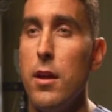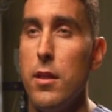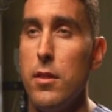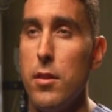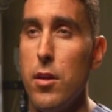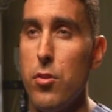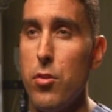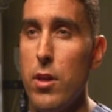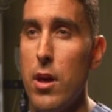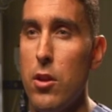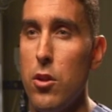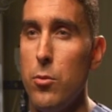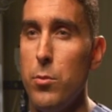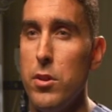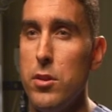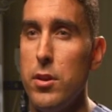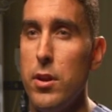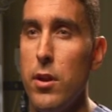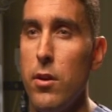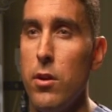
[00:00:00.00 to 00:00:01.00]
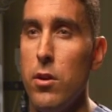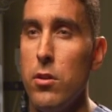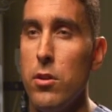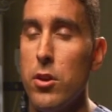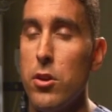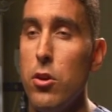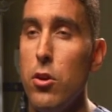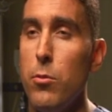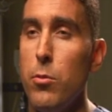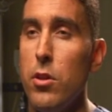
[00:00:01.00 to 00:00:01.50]
This yellow material
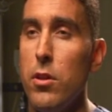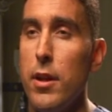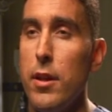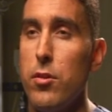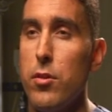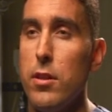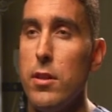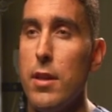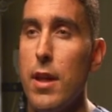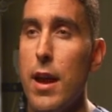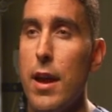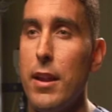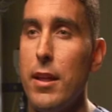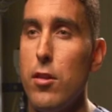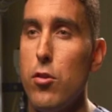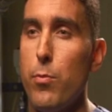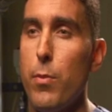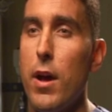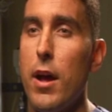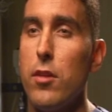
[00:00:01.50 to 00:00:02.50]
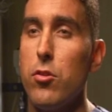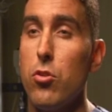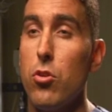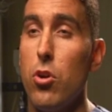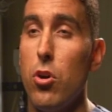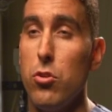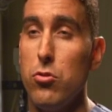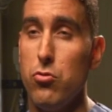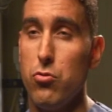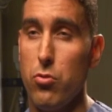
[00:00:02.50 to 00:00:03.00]
accumulates in tiny spots
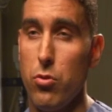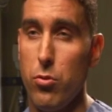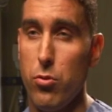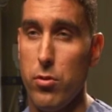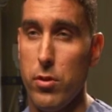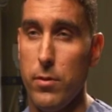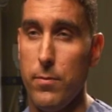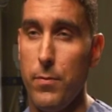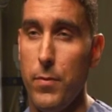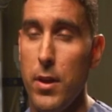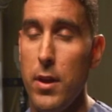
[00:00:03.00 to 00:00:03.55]
called drusen.